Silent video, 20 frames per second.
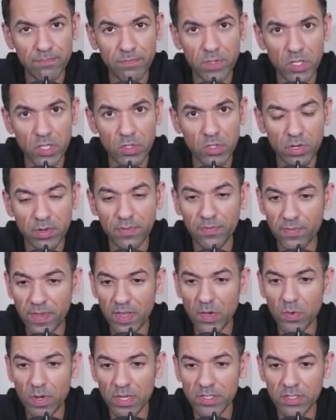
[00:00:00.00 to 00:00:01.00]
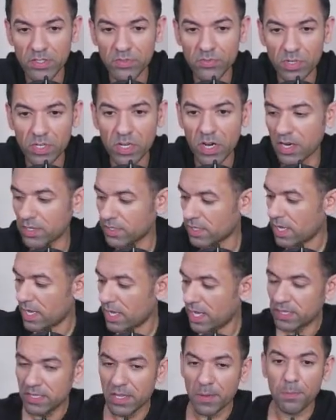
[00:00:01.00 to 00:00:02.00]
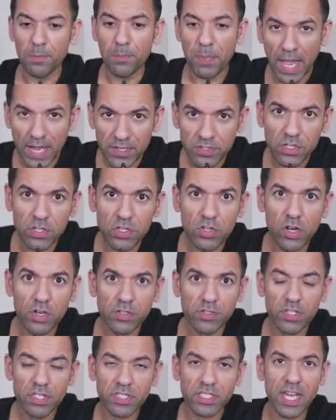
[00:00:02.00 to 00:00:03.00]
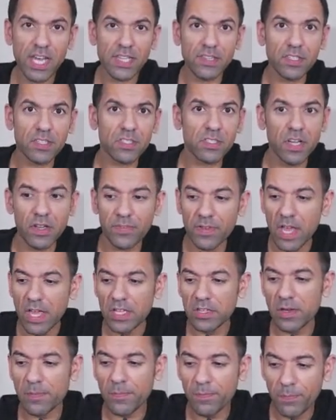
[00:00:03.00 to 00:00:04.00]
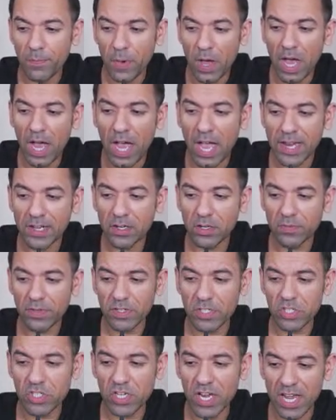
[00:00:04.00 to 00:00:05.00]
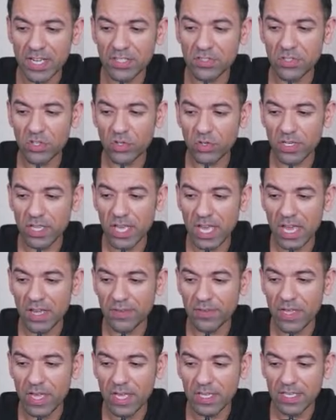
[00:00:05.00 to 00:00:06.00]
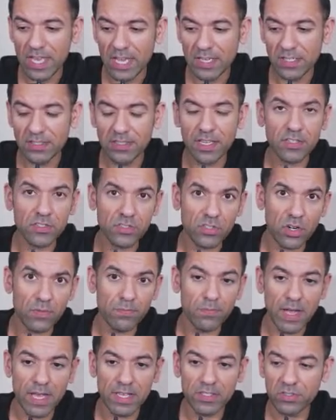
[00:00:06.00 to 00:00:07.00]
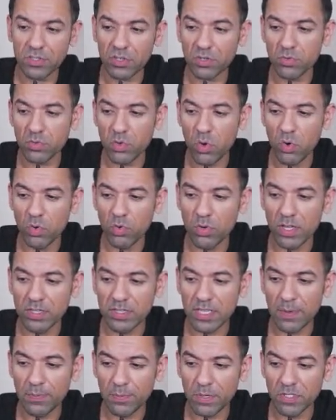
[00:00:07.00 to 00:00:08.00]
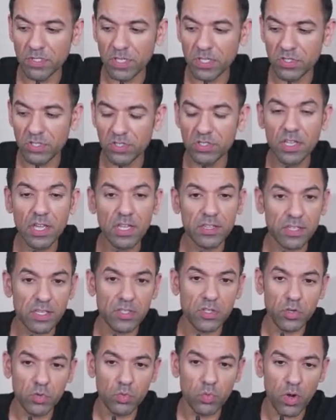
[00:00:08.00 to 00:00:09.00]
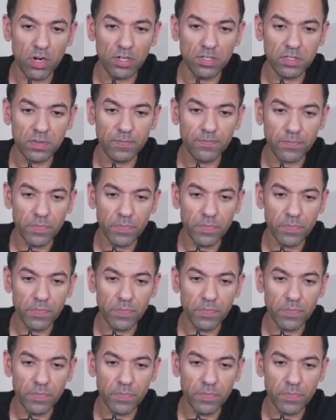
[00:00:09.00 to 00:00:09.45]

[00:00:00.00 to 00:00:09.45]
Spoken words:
You don't want to fail in this regard. The better you understand this stuff, the higher of a chance you're going to have getting that Scrum Master role in that position that you want.